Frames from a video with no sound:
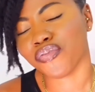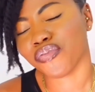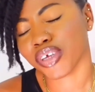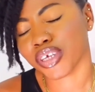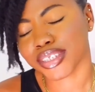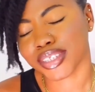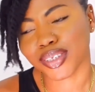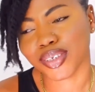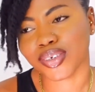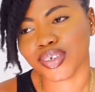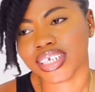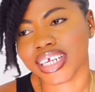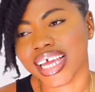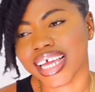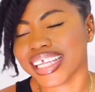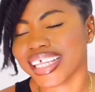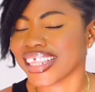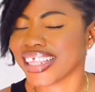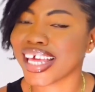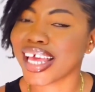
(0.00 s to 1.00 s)
feels good.
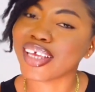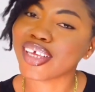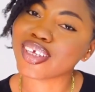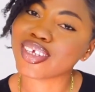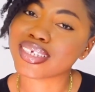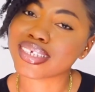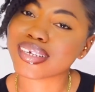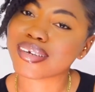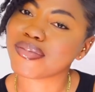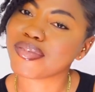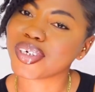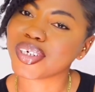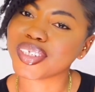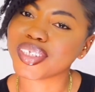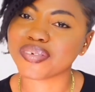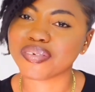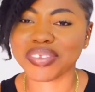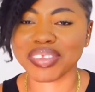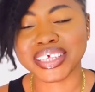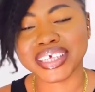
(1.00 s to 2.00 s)
And thank you so
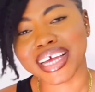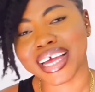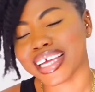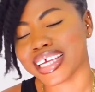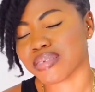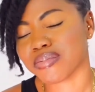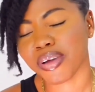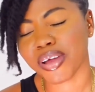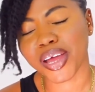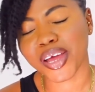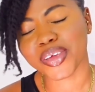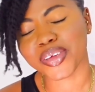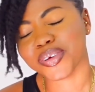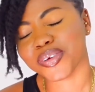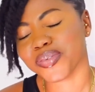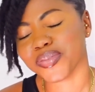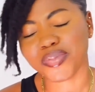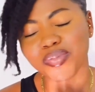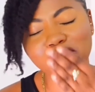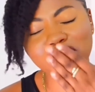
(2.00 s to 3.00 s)
much. If you think I inspire
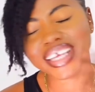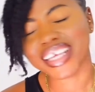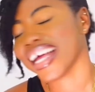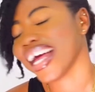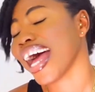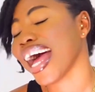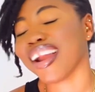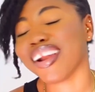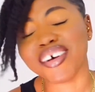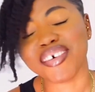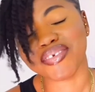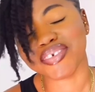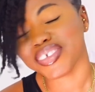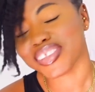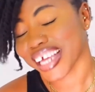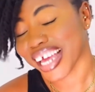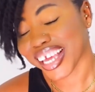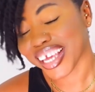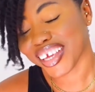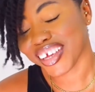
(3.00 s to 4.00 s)
you, I love you.
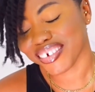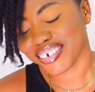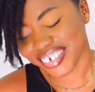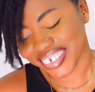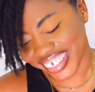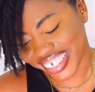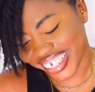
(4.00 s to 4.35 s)
Thank you.